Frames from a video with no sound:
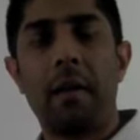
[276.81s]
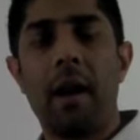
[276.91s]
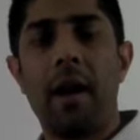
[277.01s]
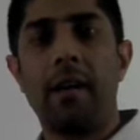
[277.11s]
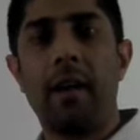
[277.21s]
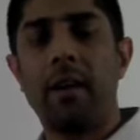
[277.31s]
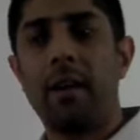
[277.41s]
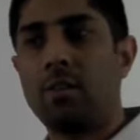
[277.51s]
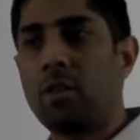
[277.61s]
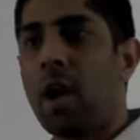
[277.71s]

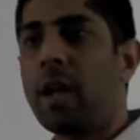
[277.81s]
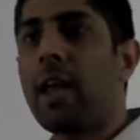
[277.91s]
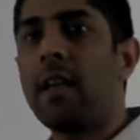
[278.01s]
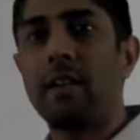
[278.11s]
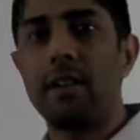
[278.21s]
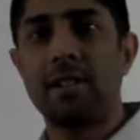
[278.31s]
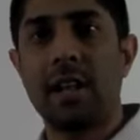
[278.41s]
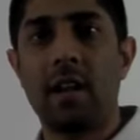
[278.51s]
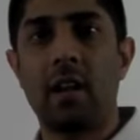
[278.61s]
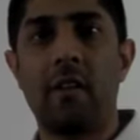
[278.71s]
and try and get an
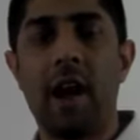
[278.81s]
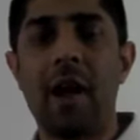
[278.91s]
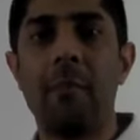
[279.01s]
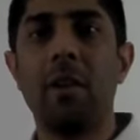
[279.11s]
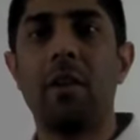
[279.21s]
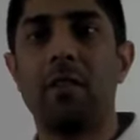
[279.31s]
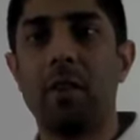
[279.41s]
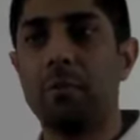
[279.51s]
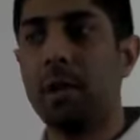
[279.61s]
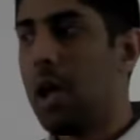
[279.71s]
understanding of how many of
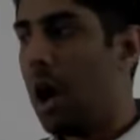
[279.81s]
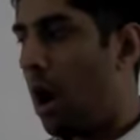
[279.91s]
them